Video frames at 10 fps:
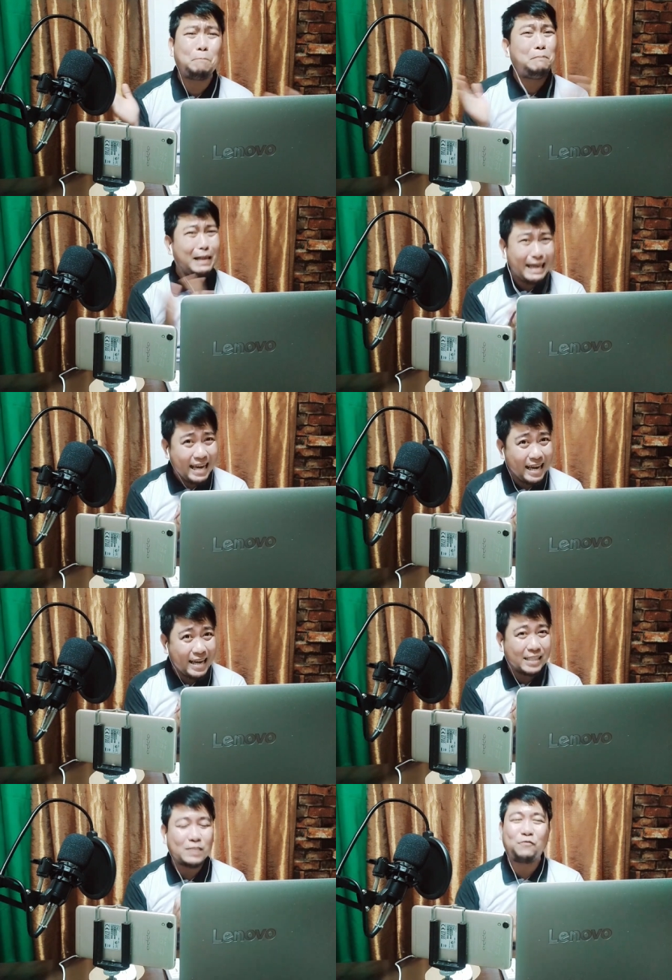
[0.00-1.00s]

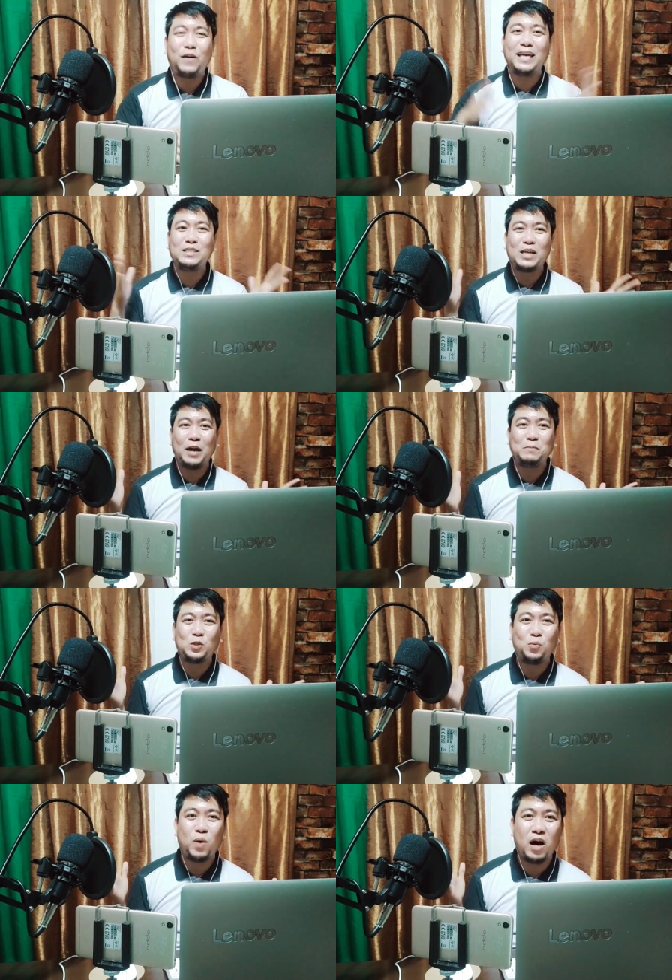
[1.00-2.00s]
please find time
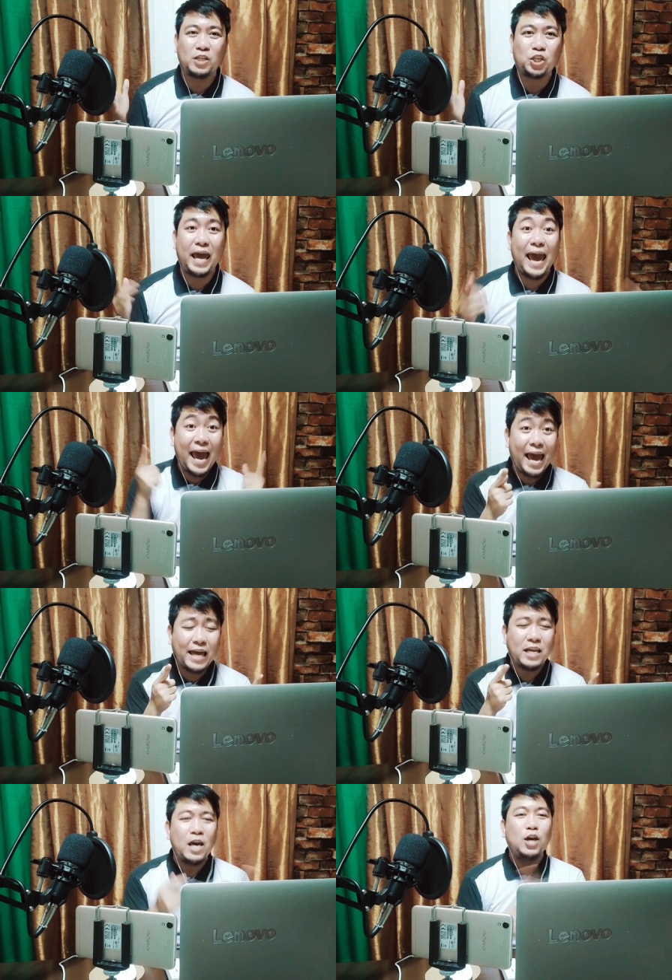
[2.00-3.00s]
to watch,
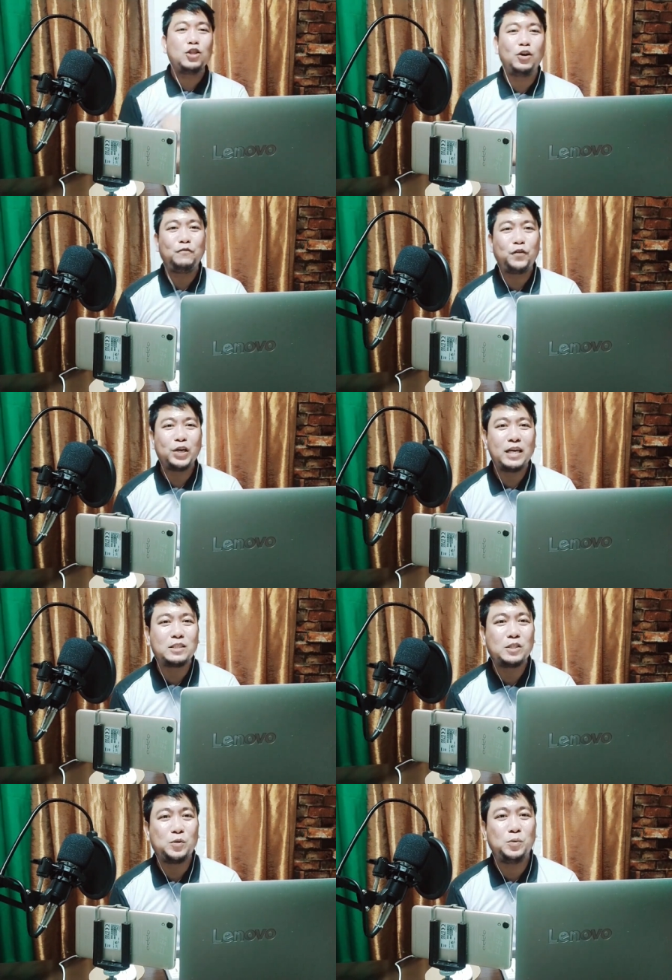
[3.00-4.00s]
and don't forget
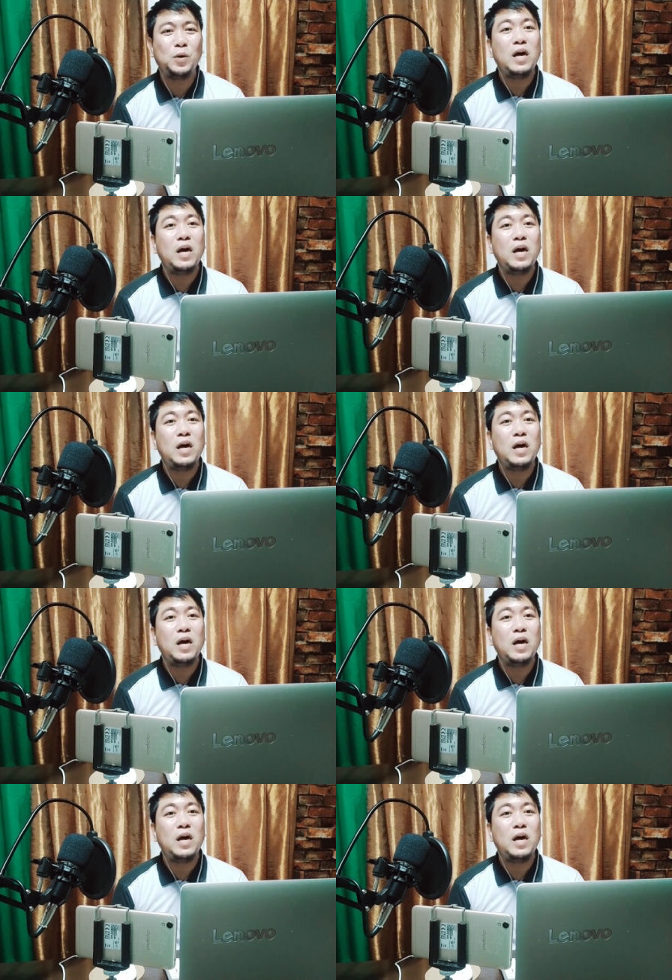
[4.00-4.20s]
to